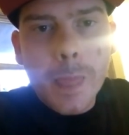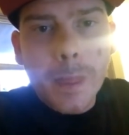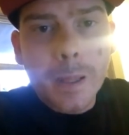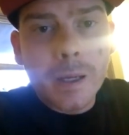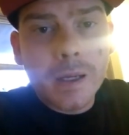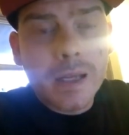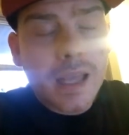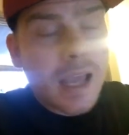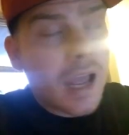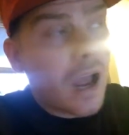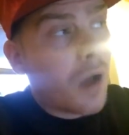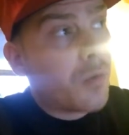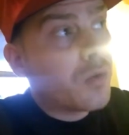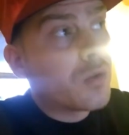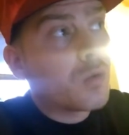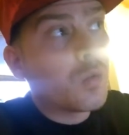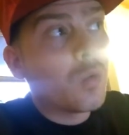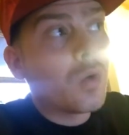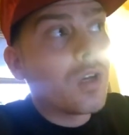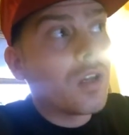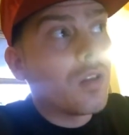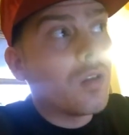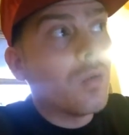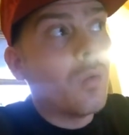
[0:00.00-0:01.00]
Okay, I was
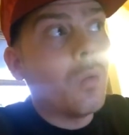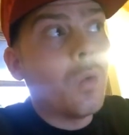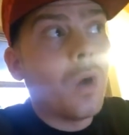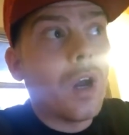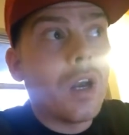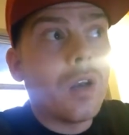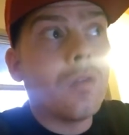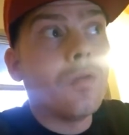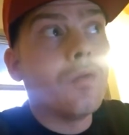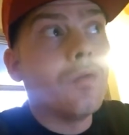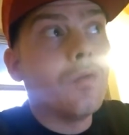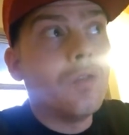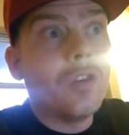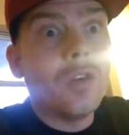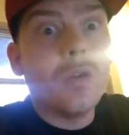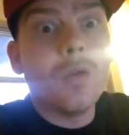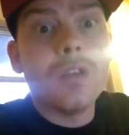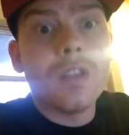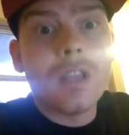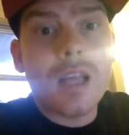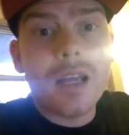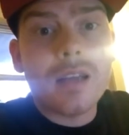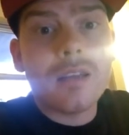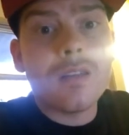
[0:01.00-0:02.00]
one of the one
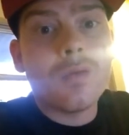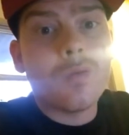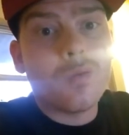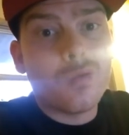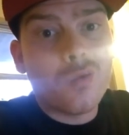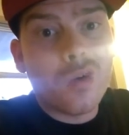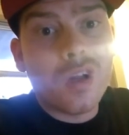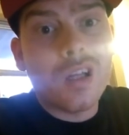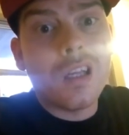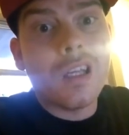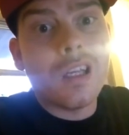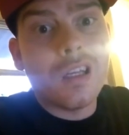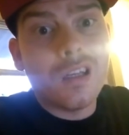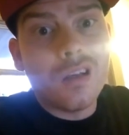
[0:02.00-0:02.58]
dudes that really